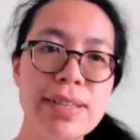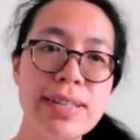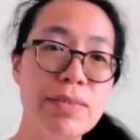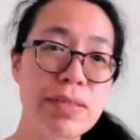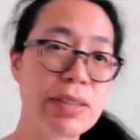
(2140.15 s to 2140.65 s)

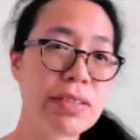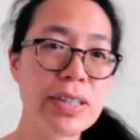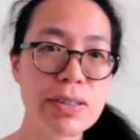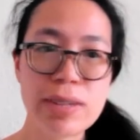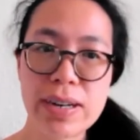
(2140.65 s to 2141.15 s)
that's a very
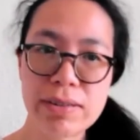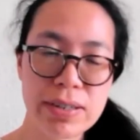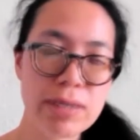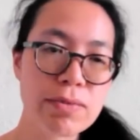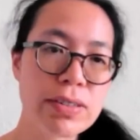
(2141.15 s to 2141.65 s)
new
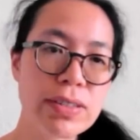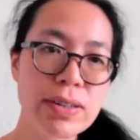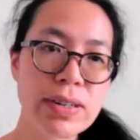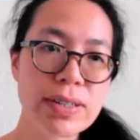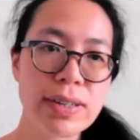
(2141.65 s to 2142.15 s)
area of
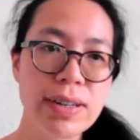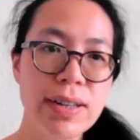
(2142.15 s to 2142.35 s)
research.